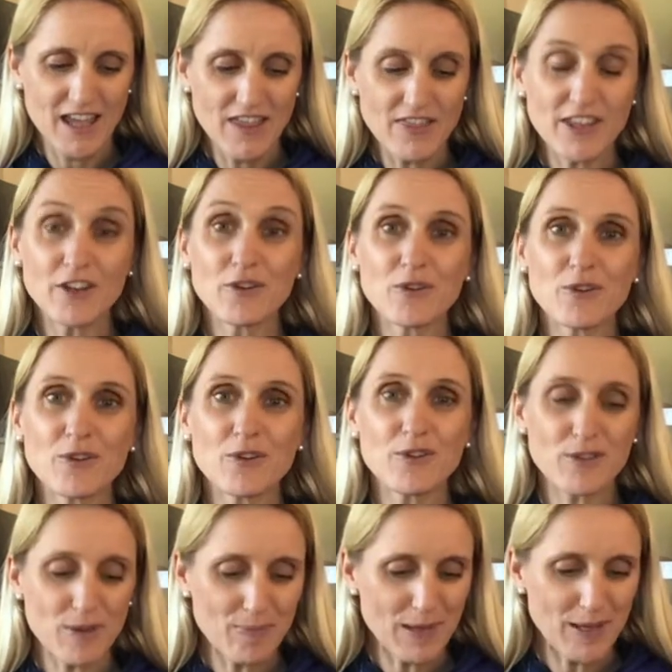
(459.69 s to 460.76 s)
then all
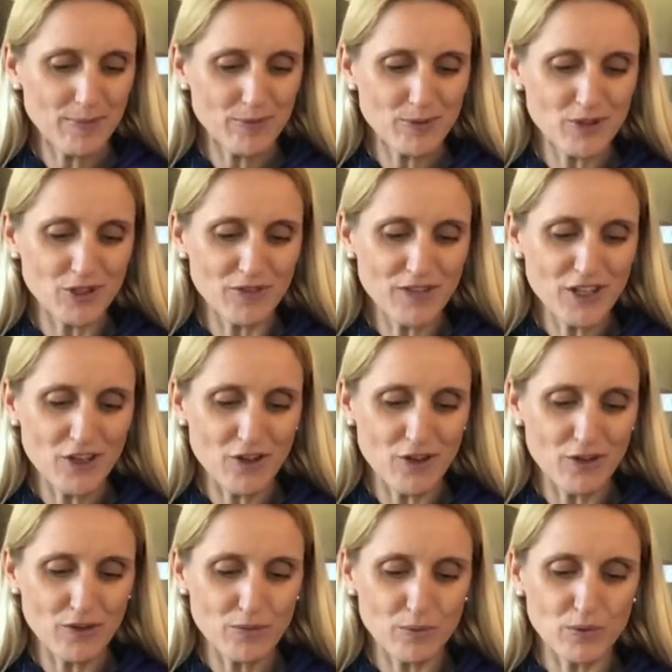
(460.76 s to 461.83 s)
the peoples of the
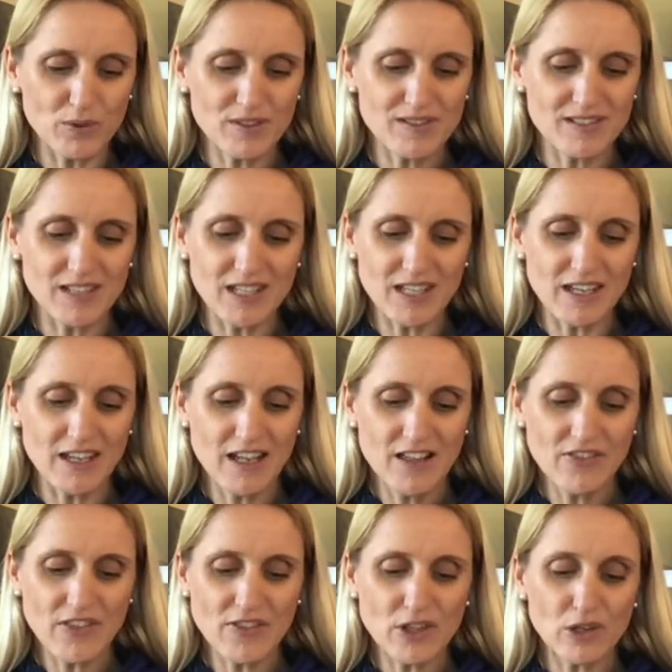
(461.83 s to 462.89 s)
earth will see
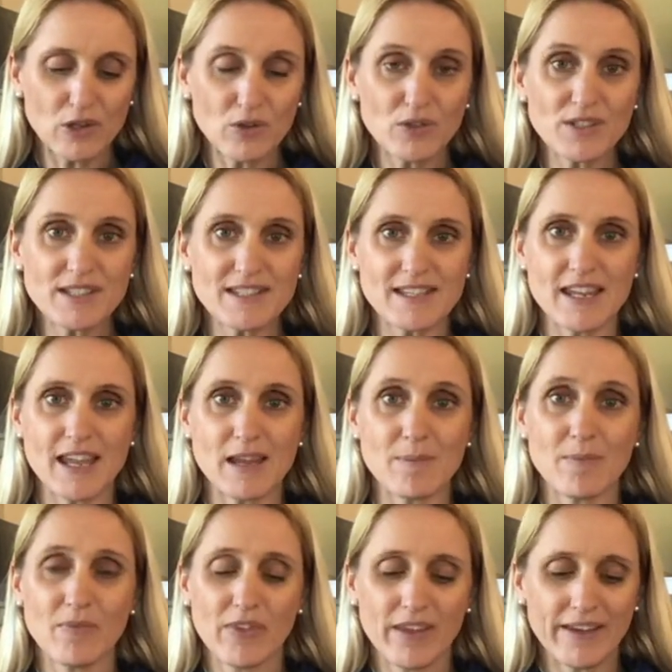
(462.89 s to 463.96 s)
that the Lord's
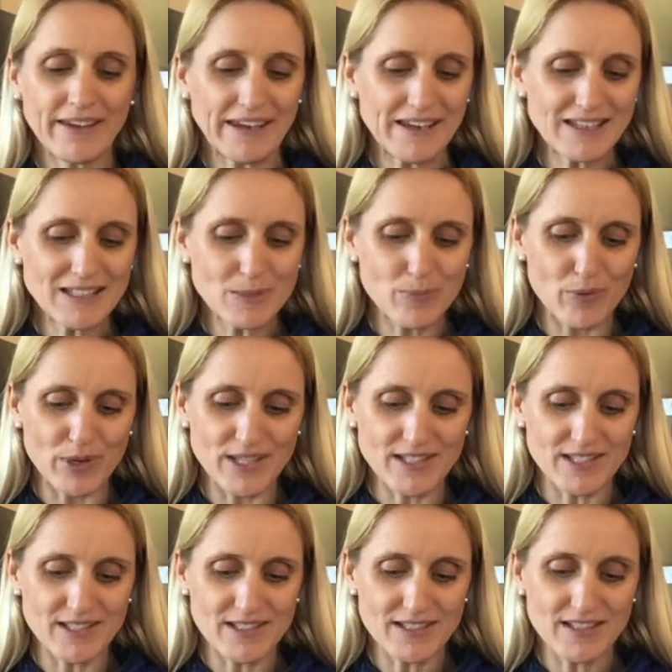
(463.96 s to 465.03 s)
name, his
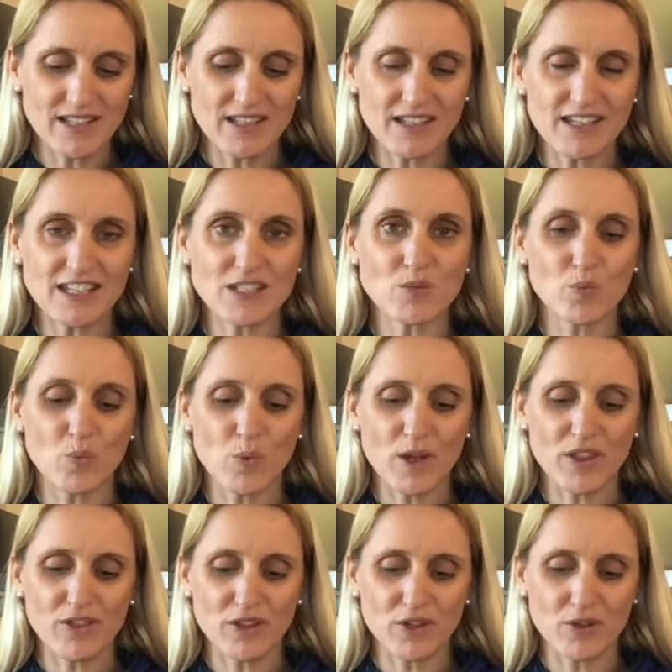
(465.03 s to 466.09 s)
presence, is
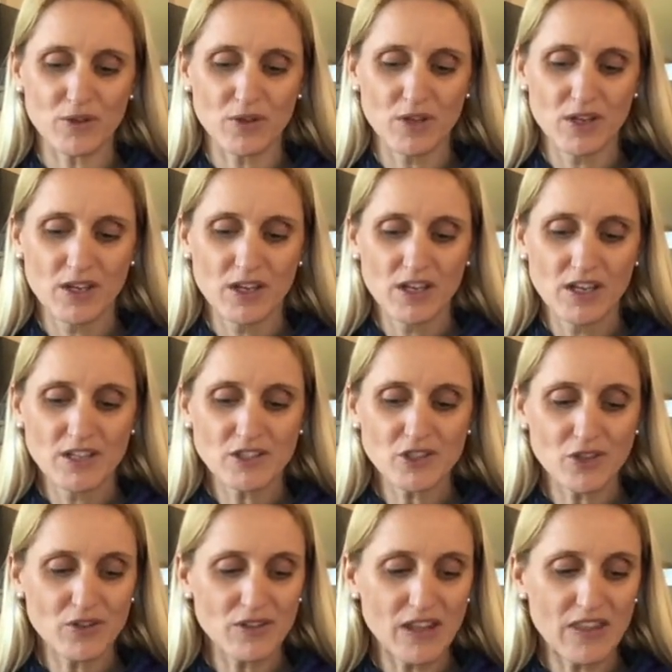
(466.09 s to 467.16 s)
with you,
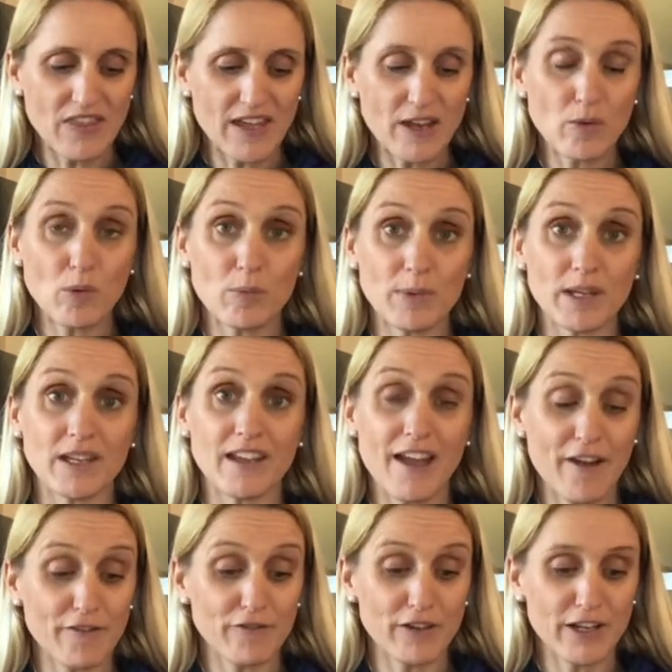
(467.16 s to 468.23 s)
so that they will be
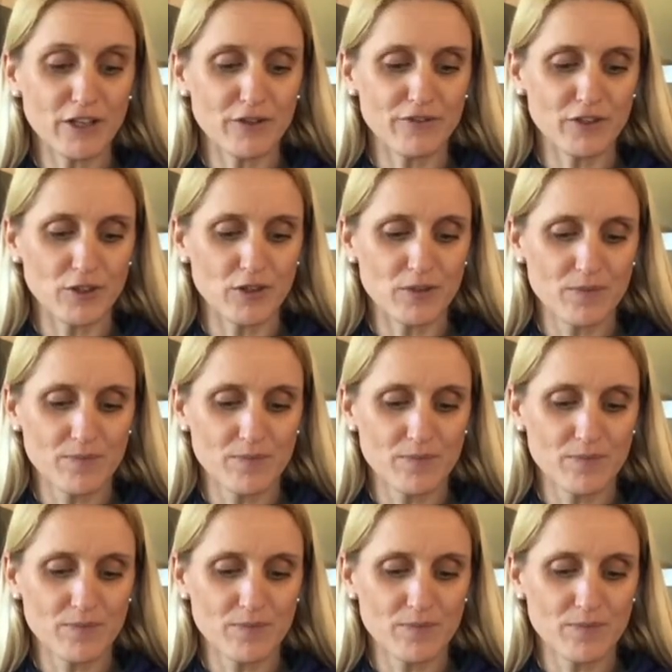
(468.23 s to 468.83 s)
afraid of you.